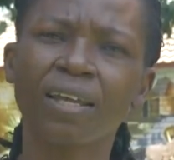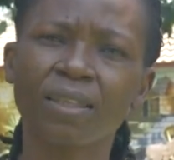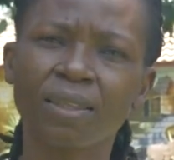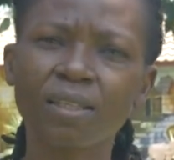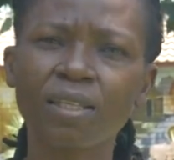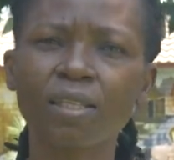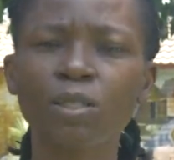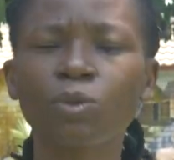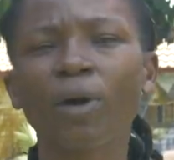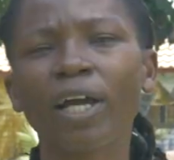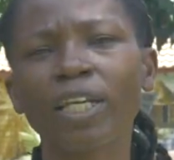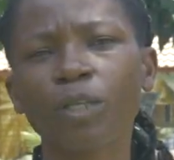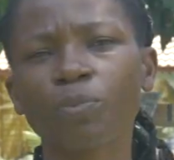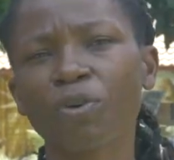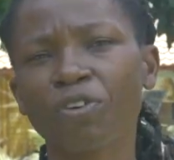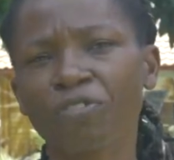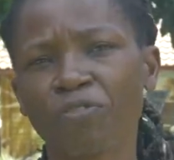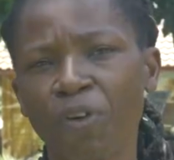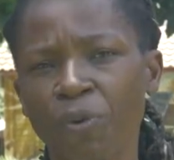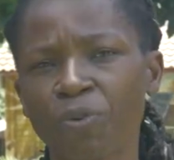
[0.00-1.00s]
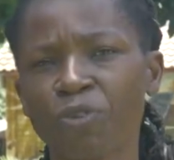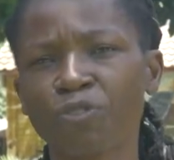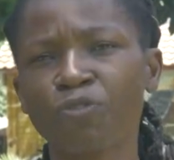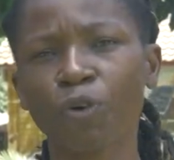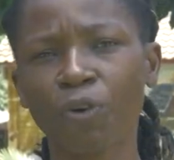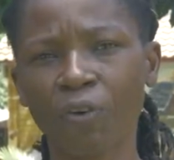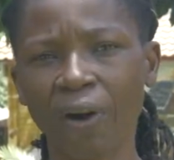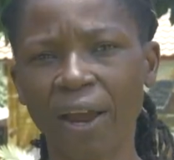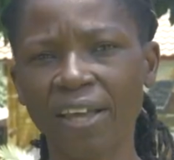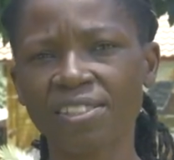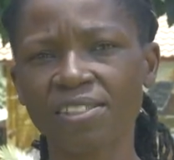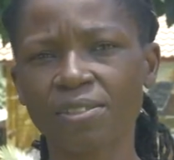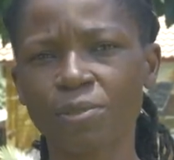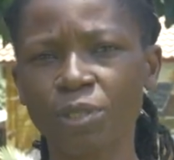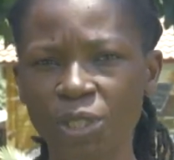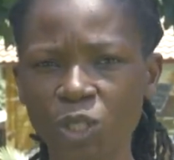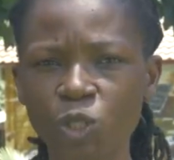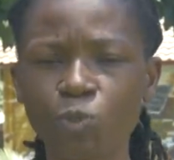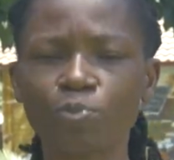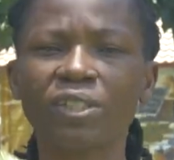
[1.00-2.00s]
This is quite profound for us
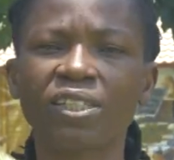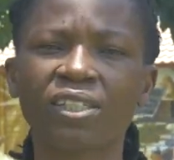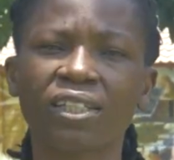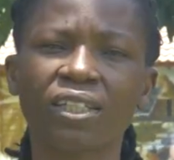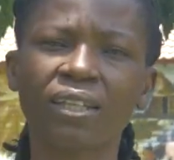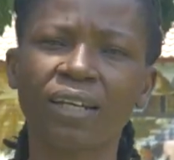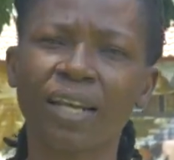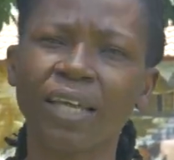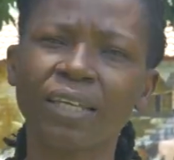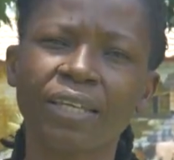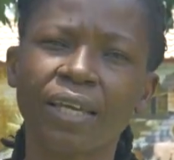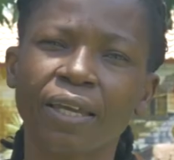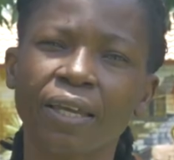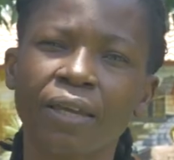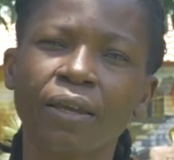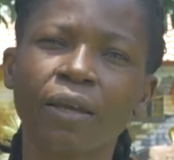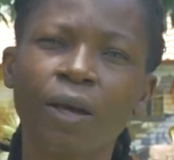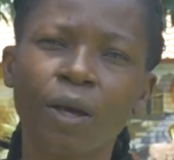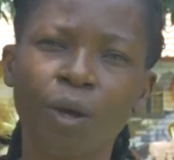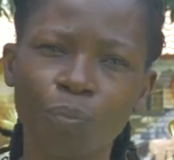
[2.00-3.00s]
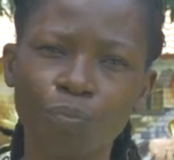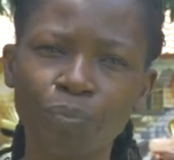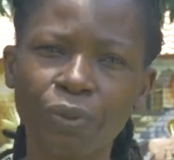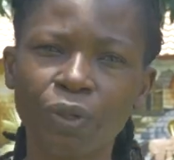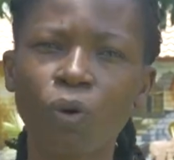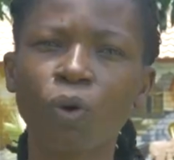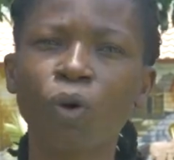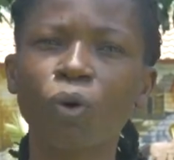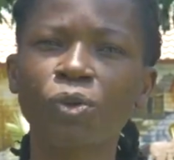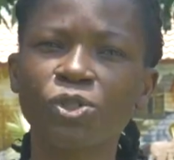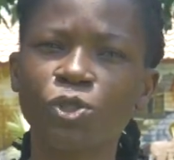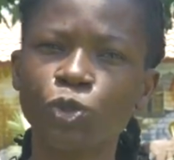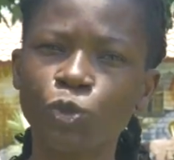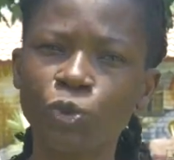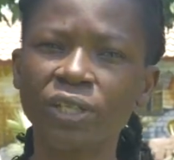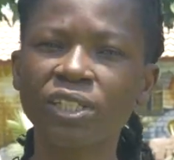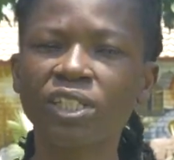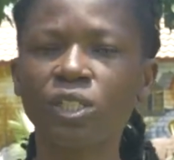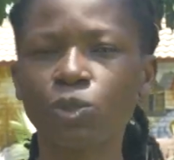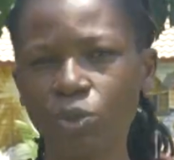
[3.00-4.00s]
this particular year, because
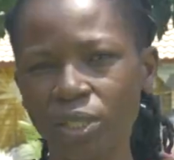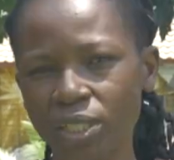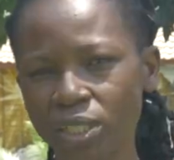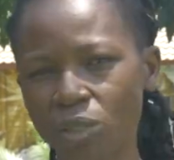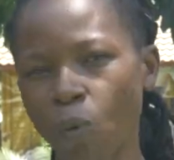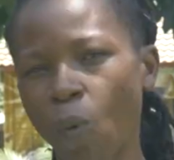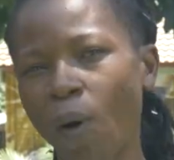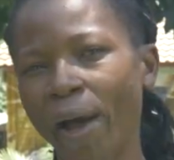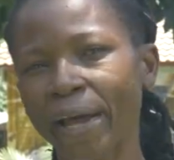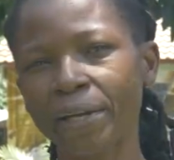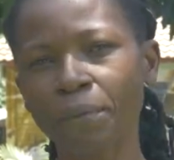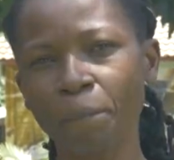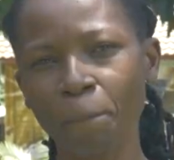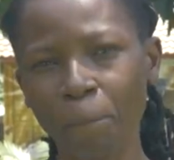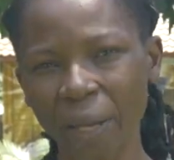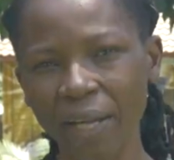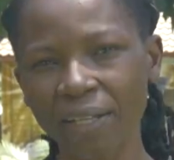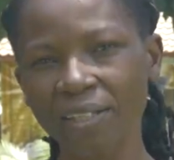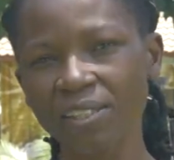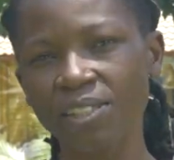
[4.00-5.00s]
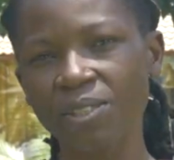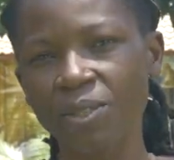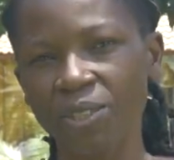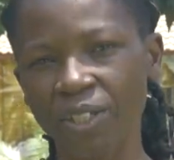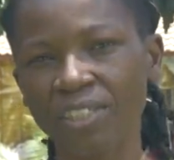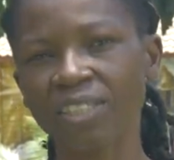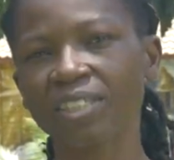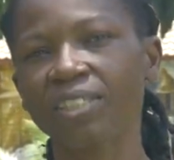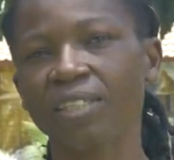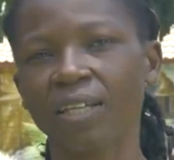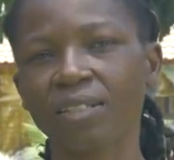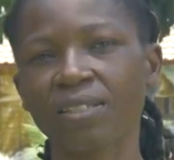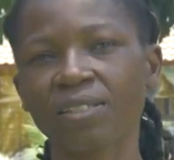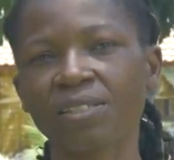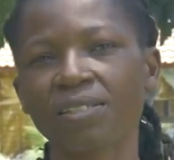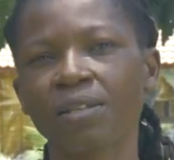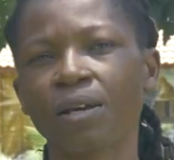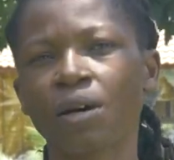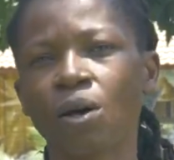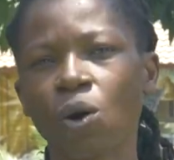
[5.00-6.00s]
2021 marks 30
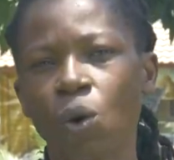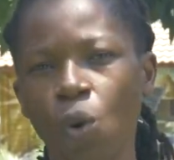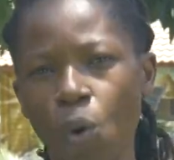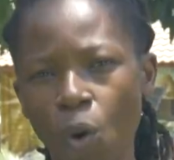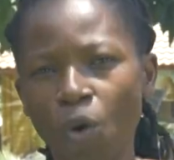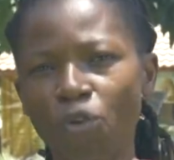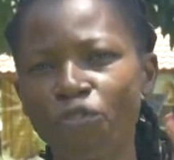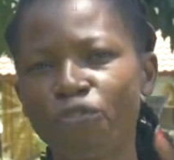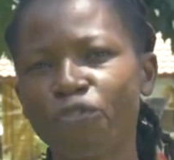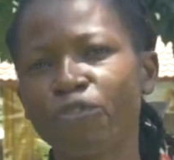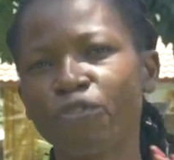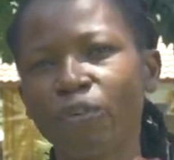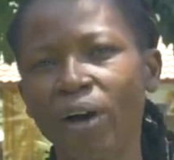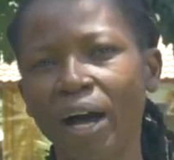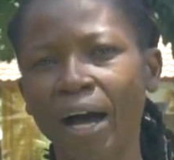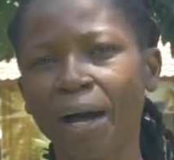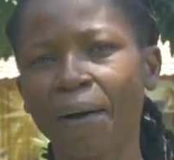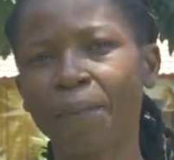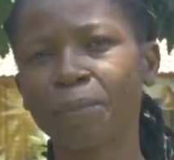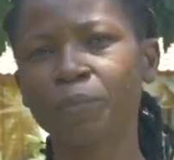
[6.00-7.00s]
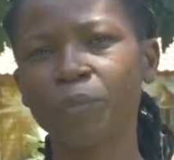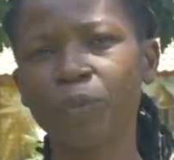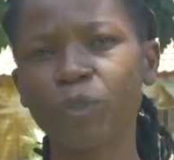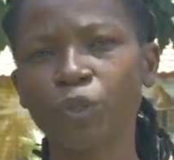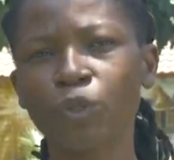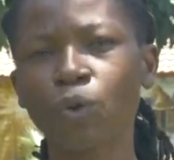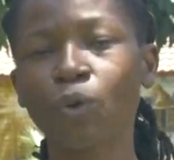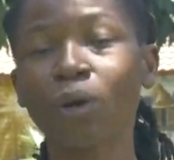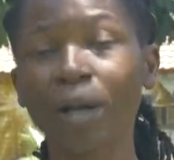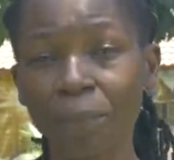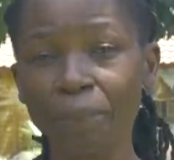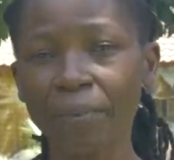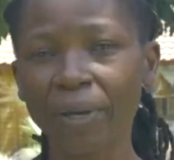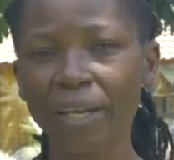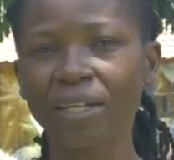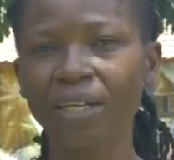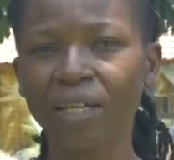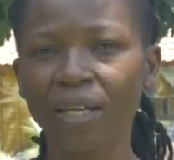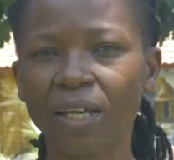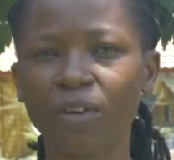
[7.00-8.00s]
years of you know,
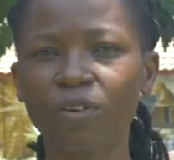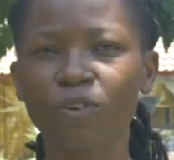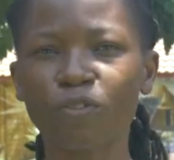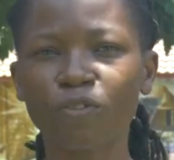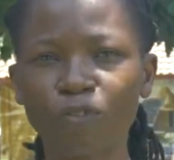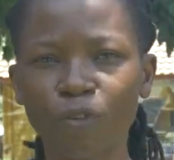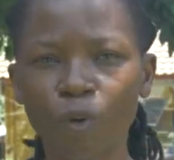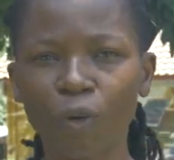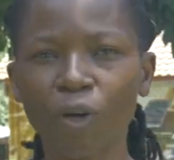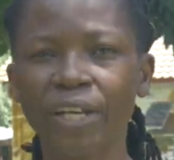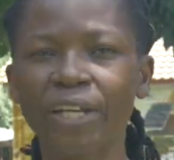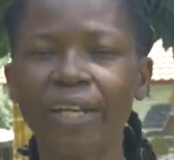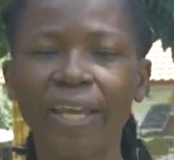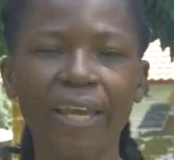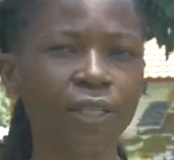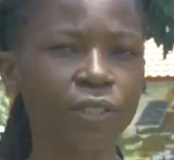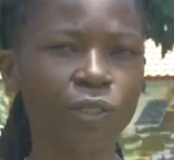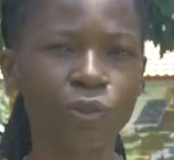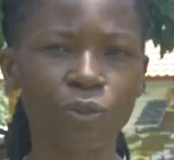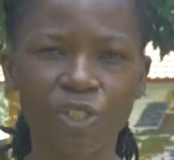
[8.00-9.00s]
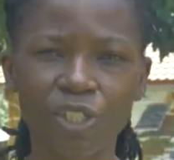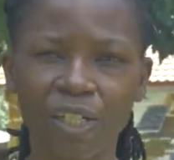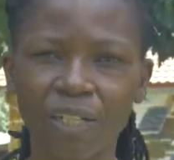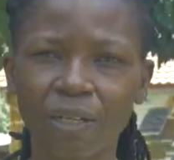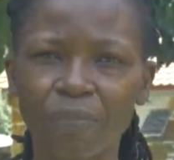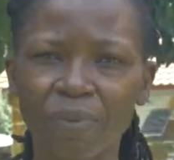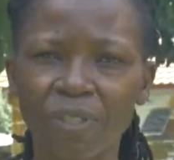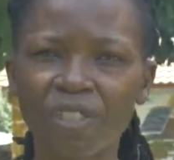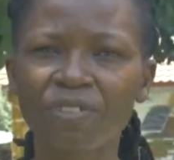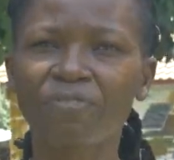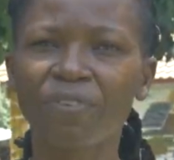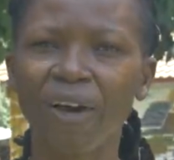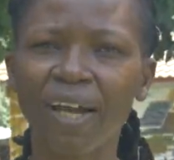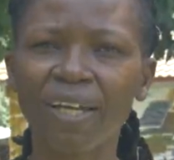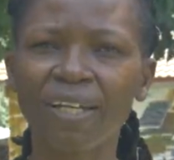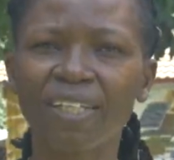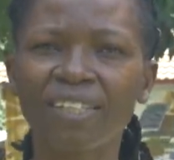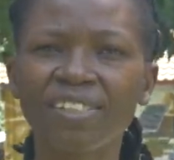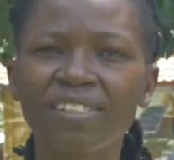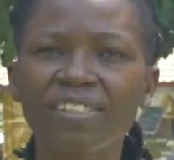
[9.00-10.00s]
campaigning for an end to gender-based
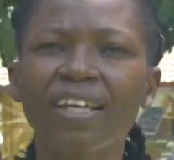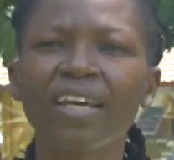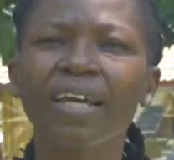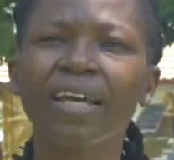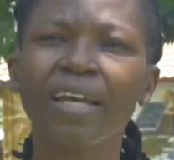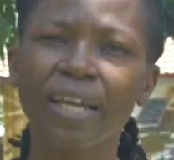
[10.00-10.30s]
violence.